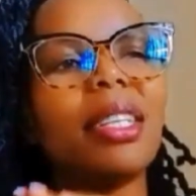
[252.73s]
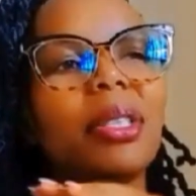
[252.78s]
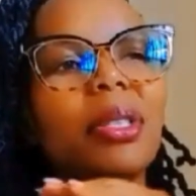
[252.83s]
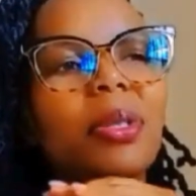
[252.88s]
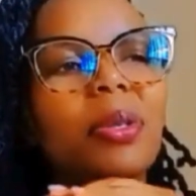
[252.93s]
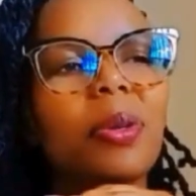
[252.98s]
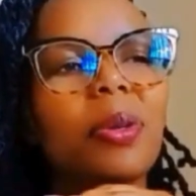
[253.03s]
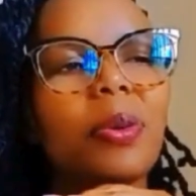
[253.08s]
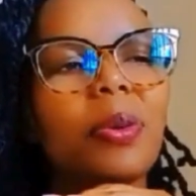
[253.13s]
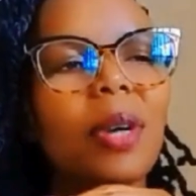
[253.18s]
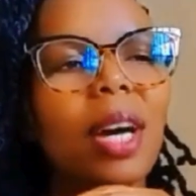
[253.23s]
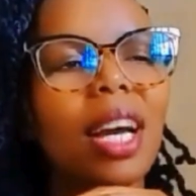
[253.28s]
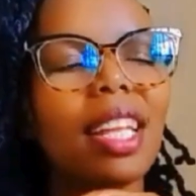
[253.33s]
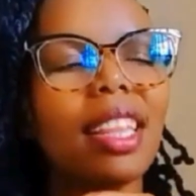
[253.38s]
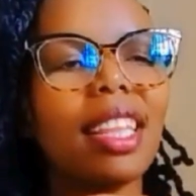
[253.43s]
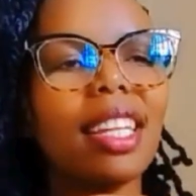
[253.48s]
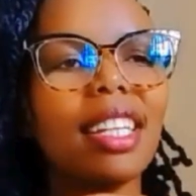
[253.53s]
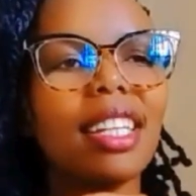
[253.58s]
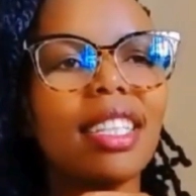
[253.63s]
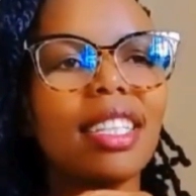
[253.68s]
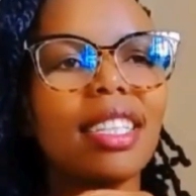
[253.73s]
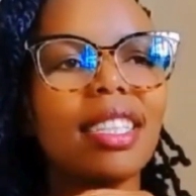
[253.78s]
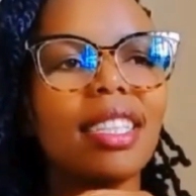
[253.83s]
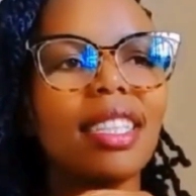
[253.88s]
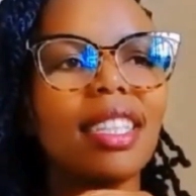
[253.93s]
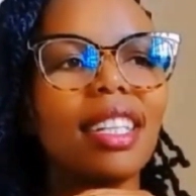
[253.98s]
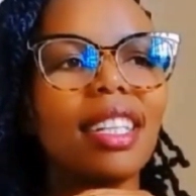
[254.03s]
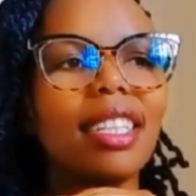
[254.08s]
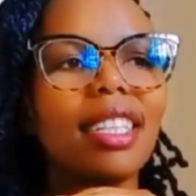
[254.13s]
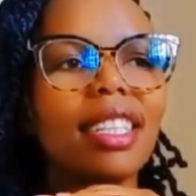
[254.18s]
So I think
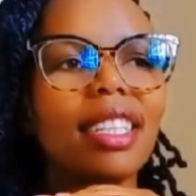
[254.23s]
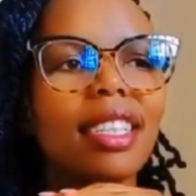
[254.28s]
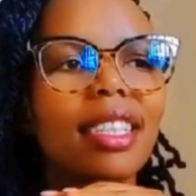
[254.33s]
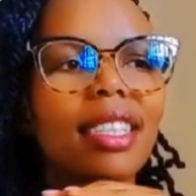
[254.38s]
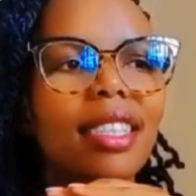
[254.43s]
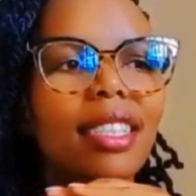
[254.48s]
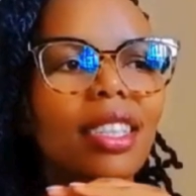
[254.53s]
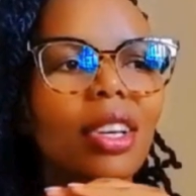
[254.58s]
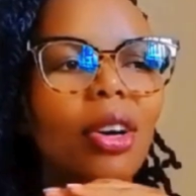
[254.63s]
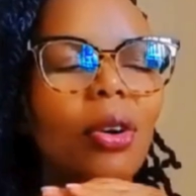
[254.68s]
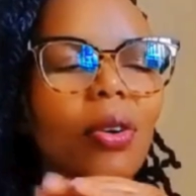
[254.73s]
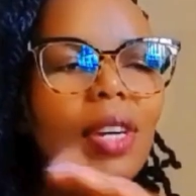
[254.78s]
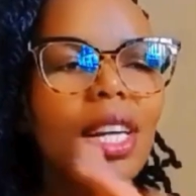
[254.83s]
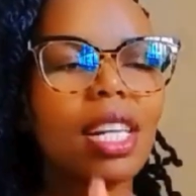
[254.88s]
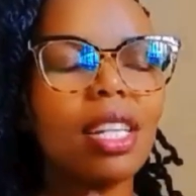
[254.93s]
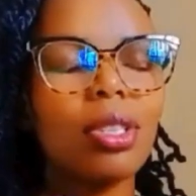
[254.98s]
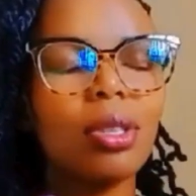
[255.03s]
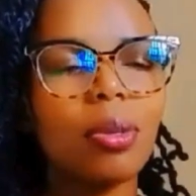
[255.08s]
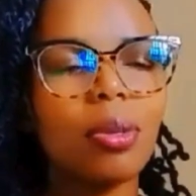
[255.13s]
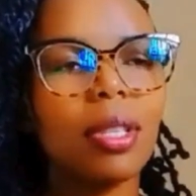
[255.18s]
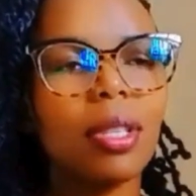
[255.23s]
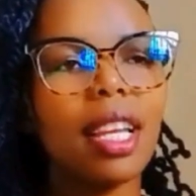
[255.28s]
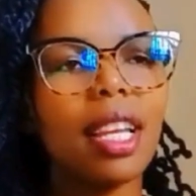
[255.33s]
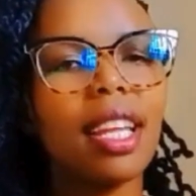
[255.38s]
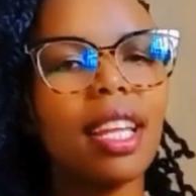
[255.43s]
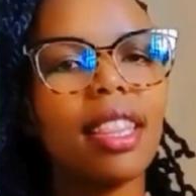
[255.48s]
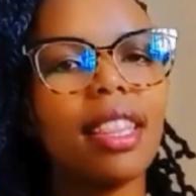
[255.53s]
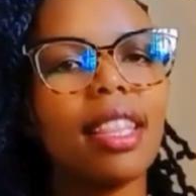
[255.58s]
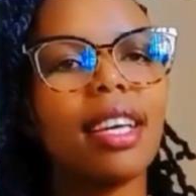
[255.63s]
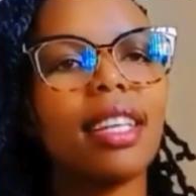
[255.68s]
it is correct to
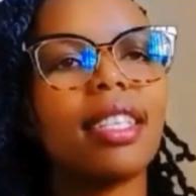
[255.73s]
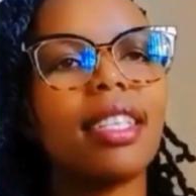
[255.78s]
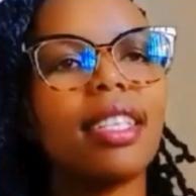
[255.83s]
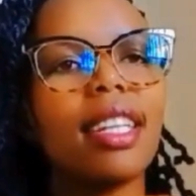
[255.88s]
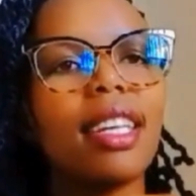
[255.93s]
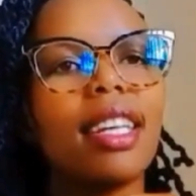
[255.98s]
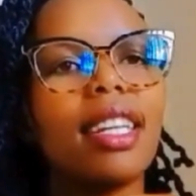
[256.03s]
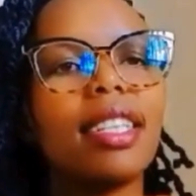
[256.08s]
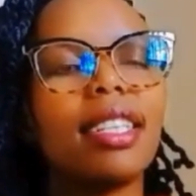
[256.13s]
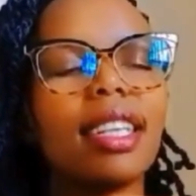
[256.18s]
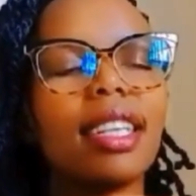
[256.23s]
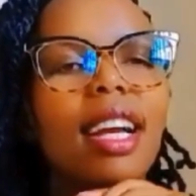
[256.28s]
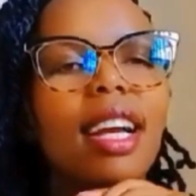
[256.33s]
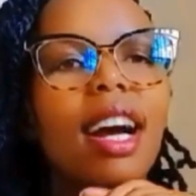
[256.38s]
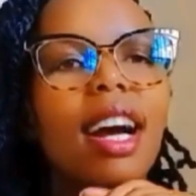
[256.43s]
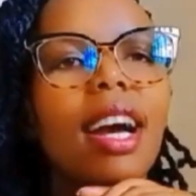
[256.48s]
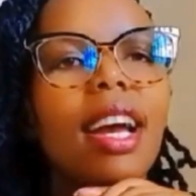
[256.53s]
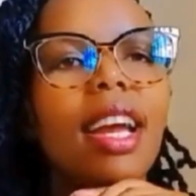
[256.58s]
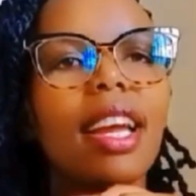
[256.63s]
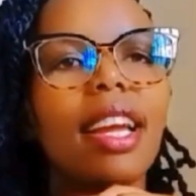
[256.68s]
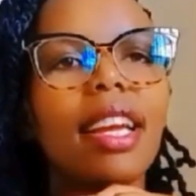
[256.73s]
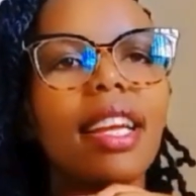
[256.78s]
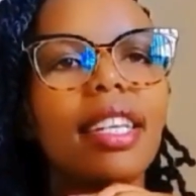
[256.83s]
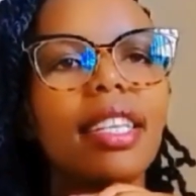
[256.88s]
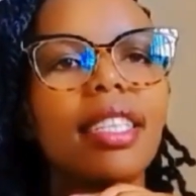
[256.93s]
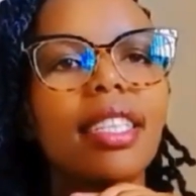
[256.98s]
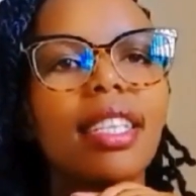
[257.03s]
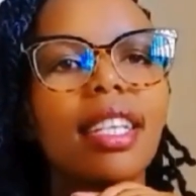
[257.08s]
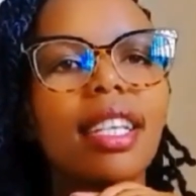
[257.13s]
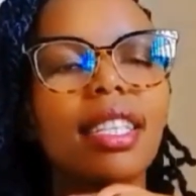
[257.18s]
say that Etica
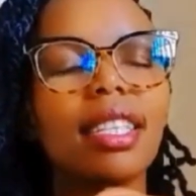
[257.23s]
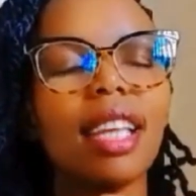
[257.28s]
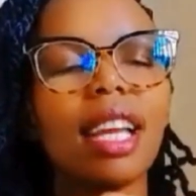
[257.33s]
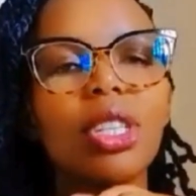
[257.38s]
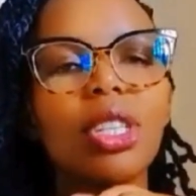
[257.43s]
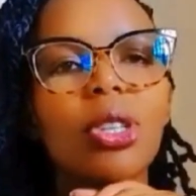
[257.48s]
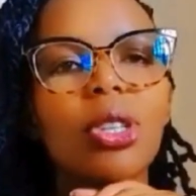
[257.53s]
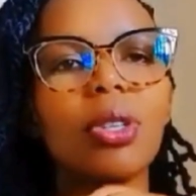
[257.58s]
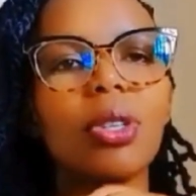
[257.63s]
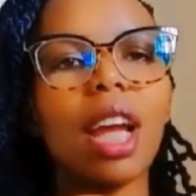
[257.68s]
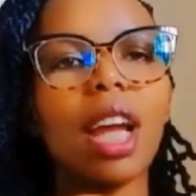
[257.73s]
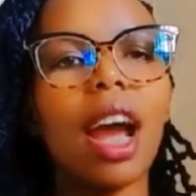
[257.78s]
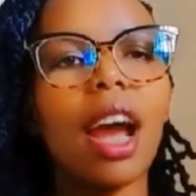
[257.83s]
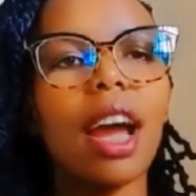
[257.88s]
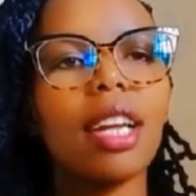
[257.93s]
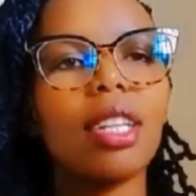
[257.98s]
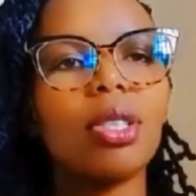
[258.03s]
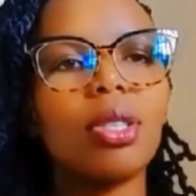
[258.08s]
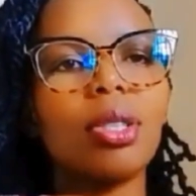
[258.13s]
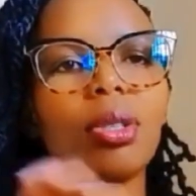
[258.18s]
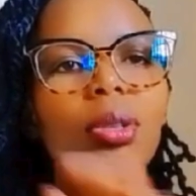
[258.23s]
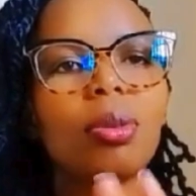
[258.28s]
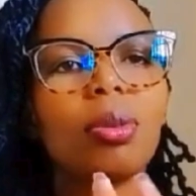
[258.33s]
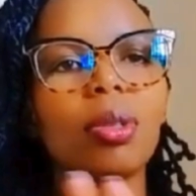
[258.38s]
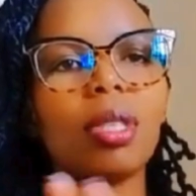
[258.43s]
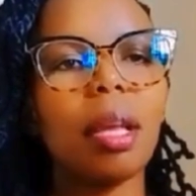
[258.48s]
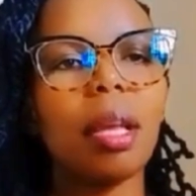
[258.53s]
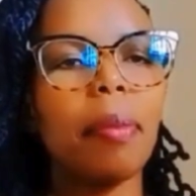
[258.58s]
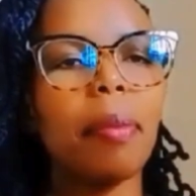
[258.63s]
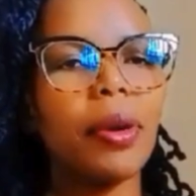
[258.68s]
and Saiton are two
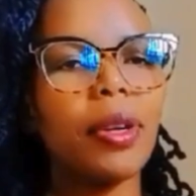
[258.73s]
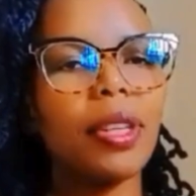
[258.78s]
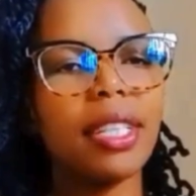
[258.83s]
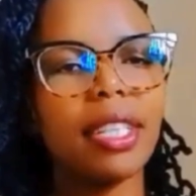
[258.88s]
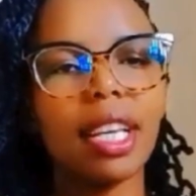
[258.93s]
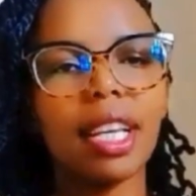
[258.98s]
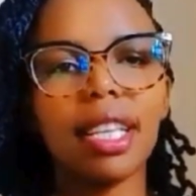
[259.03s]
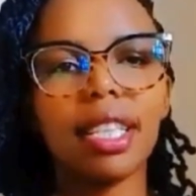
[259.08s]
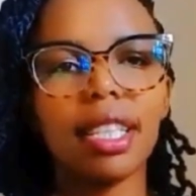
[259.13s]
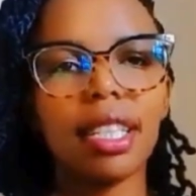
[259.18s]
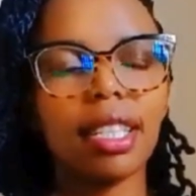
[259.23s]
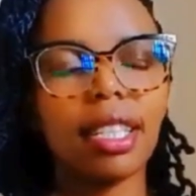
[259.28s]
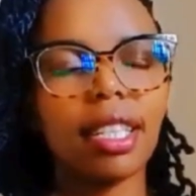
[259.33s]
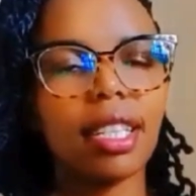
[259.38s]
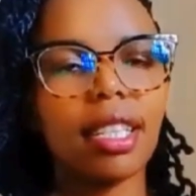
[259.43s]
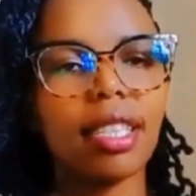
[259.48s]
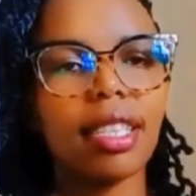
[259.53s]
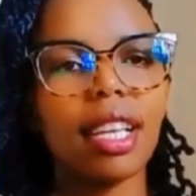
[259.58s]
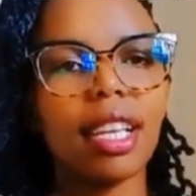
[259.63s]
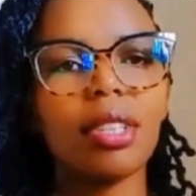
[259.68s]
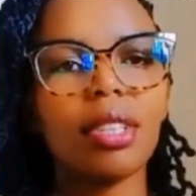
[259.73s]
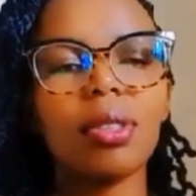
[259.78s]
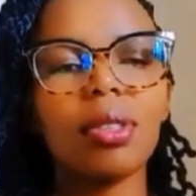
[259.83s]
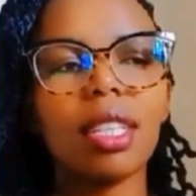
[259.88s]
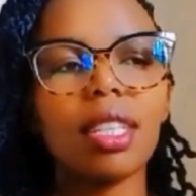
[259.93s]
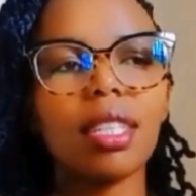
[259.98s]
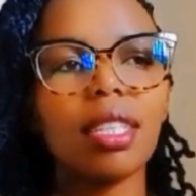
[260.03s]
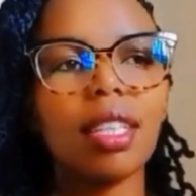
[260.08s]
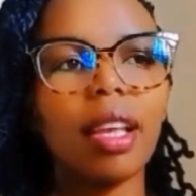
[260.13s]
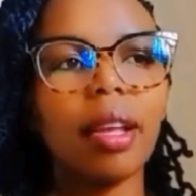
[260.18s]
separate entities. They're not
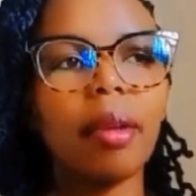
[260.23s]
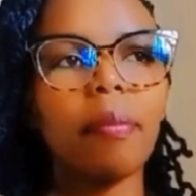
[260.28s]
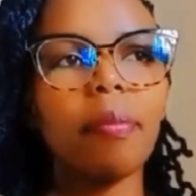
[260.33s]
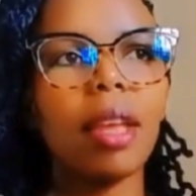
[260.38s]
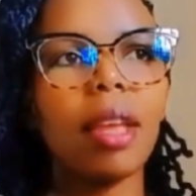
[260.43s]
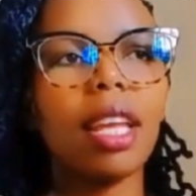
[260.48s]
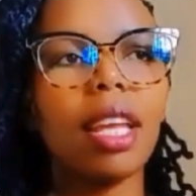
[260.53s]
the same.